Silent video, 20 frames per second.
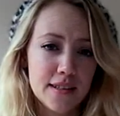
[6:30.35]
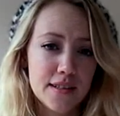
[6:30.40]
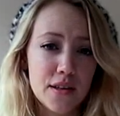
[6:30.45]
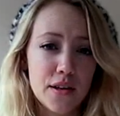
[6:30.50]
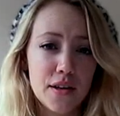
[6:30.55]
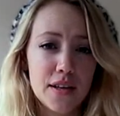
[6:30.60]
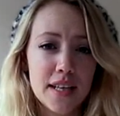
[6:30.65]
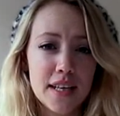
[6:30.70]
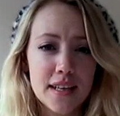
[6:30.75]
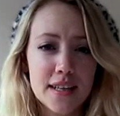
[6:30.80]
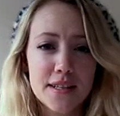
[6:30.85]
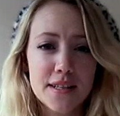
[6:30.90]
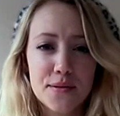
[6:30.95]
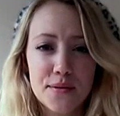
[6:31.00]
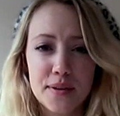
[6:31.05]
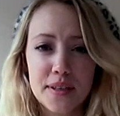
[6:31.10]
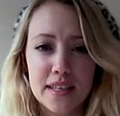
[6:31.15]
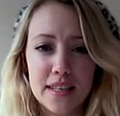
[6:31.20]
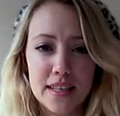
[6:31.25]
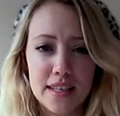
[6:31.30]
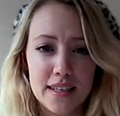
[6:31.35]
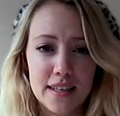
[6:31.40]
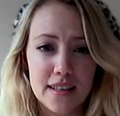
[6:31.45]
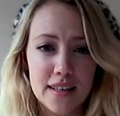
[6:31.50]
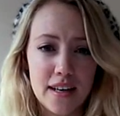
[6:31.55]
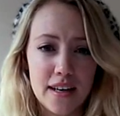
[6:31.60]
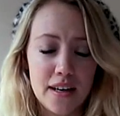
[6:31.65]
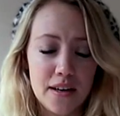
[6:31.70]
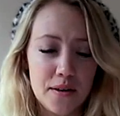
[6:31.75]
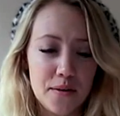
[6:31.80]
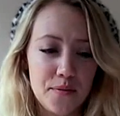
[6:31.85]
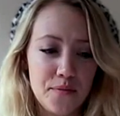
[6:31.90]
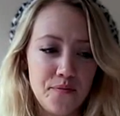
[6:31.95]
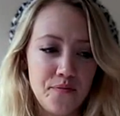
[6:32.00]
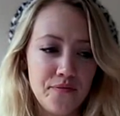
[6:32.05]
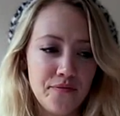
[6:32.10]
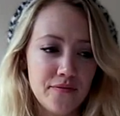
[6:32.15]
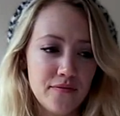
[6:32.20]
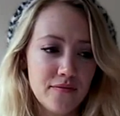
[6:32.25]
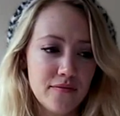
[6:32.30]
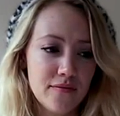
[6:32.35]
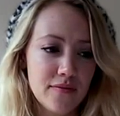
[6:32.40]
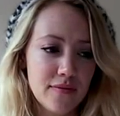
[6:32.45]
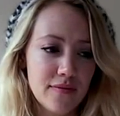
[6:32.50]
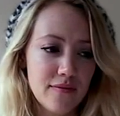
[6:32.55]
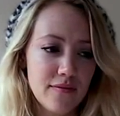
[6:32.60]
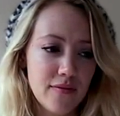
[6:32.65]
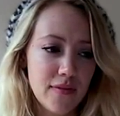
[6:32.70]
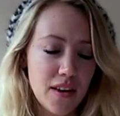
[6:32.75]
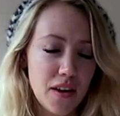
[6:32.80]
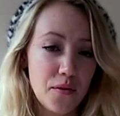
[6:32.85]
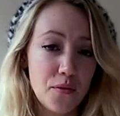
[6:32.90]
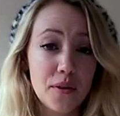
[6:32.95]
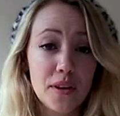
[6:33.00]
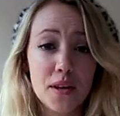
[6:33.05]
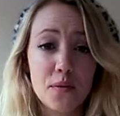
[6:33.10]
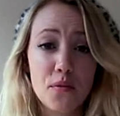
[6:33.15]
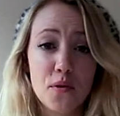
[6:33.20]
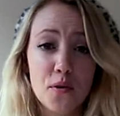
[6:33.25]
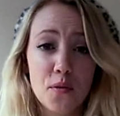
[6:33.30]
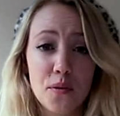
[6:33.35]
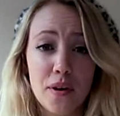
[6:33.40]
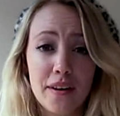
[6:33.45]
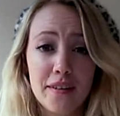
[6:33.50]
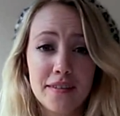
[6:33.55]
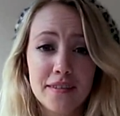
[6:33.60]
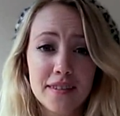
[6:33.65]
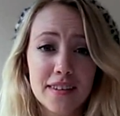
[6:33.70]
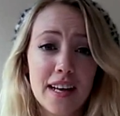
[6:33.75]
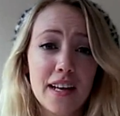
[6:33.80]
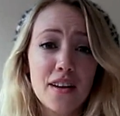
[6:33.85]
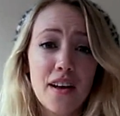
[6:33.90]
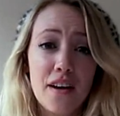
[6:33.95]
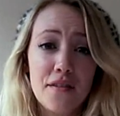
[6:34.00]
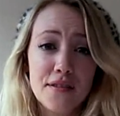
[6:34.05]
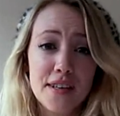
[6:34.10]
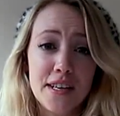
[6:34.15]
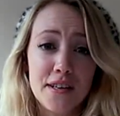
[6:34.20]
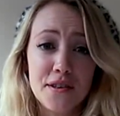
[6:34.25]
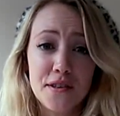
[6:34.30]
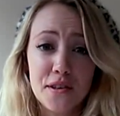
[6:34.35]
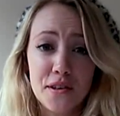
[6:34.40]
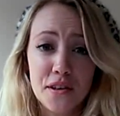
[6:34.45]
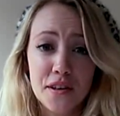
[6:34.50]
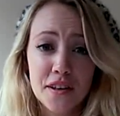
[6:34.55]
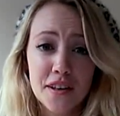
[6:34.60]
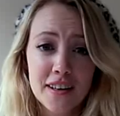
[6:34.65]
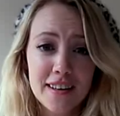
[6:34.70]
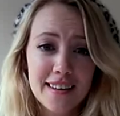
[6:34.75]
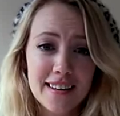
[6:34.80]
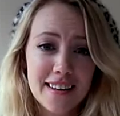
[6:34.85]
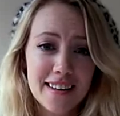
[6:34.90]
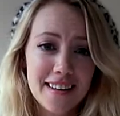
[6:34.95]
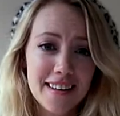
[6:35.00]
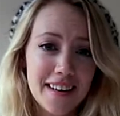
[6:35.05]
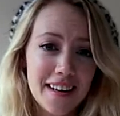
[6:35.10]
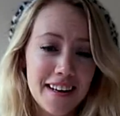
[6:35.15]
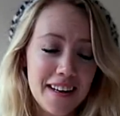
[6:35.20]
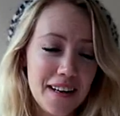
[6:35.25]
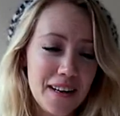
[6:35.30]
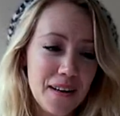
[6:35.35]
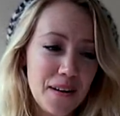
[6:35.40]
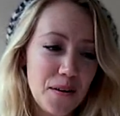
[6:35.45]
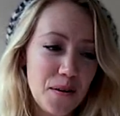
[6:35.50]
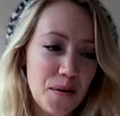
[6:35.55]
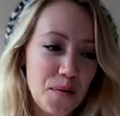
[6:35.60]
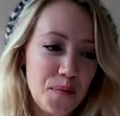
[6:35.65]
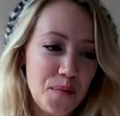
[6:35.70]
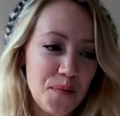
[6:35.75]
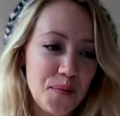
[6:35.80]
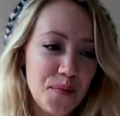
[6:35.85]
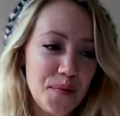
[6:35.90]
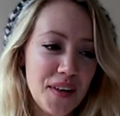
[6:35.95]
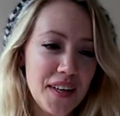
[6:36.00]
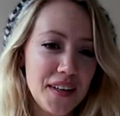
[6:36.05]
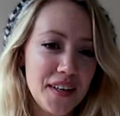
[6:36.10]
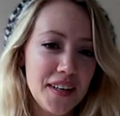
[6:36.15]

So I think that's really a really important one. Let life teach you. And